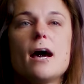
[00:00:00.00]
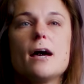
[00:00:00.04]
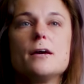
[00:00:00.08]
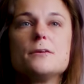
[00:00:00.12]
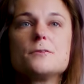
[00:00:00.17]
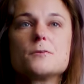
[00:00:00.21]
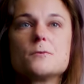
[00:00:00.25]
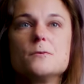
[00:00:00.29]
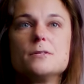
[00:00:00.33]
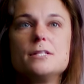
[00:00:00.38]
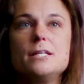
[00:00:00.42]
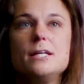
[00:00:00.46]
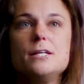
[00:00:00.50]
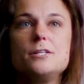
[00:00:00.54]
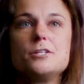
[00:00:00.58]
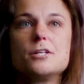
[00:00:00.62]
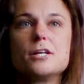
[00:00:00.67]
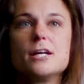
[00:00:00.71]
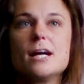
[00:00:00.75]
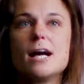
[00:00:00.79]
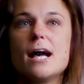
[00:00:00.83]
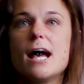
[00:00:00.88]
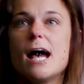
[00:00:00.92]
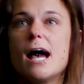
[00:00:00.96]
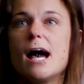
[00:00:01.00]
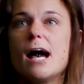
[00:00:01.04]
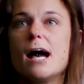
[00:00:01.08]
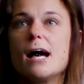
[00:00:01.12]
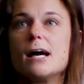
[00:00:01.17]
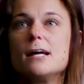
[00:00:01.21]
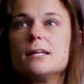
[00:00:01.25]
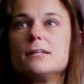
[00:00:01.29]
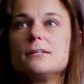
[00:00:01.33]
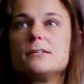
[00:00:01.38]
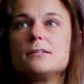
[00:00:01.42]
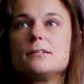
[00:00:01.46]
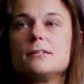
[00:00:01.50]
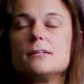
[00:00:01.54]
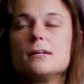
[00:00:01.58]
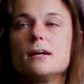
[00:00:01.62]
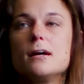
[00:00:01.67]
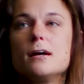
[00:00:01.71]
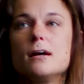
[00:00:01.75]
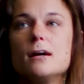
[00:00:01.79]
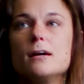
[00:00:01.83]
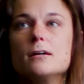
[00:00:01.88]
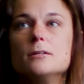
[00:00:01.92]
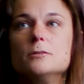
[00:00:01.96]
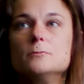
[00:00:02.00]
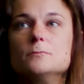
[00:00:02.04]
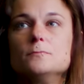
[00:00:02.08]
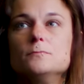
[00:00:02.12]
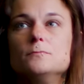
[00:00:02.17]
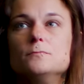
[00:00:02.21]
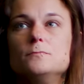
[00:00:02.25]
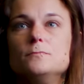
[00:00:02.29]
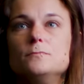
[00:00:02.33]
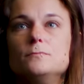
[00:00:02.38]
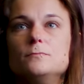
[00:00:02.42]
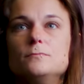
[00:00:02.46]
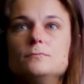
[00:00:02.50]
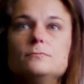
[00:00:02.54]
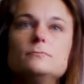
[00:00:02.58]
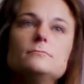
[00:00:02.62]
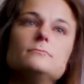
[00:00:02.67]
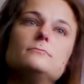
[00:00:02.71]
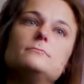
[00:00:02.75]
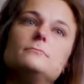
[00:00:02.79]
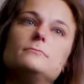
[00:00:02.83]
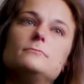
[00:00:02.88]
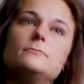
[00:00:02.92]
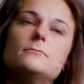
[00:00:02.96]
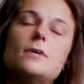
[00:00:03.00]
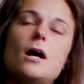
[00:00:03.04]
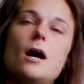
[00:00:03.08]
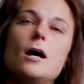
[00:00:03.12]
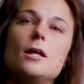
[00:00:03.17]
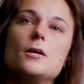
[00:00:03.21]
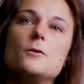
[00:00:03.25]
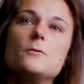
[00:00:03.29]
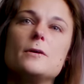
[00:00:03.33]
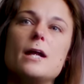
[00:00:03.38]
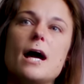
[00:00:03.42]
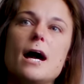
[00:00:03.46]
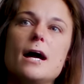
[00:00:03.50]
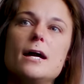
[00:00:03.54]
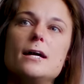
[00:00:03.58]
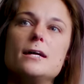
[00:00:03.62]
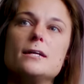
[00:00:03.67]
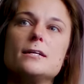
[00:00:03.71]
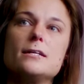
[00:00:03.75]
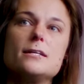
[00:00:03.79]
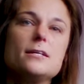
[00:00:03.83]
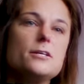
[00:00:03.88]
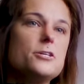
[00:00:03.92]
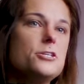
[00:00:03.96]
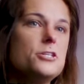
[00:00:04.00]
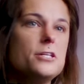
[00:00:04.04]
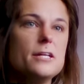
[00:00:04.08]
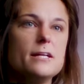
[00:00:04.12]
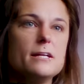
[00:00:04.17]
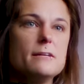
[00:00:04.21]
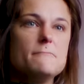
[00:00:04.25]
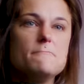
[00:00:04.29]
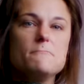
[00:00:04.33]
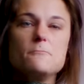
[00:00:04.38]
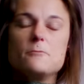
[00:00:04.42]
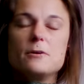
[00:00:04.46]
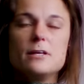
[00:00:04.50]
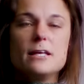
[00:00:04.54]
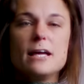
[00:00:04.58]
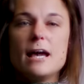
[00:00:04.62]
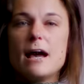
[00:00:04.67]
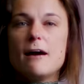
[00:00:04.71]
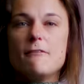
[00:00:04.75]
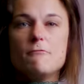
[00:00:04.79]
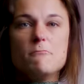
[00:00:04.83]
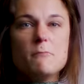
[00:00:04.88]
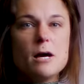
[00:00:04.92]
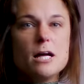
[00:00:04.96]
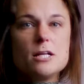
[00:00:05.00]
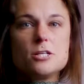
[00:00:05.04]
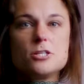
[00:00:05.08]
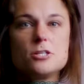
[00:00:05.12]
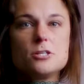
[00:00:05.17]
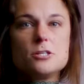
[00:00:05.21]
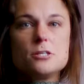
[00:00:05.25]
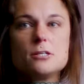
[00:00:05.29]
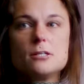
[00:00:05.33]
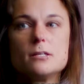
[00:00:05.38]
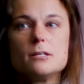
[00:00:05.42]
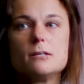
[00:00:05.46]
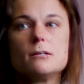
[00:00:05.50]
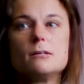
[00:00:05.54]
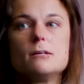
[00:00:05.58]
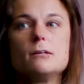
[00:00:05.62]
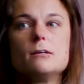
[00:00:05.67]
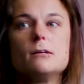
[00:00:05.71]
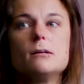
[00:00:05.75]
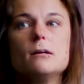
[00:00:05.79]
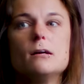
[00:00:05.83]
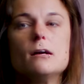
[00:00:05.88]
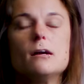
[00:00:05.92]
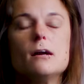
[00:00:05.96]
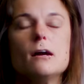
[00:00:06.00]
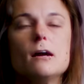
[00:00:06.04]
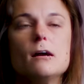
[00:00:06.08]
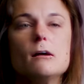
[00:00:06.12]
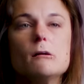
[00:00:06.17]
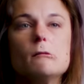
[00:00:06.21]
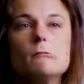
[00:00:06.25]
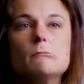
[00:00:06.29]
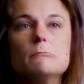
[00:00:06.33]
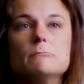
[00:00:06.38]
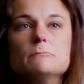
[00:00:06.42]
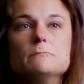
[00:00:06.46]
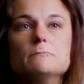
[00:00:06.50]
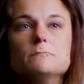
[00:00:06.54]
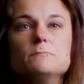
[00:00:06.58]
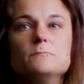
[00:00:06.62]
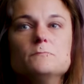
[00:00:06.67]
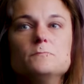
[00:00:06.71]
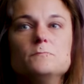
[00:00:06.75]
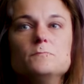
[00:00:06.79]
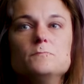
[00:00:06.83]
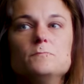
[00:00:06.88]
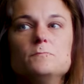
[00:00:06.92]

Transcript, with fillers: high school teacher at Hollywood High. She didn't really have much. She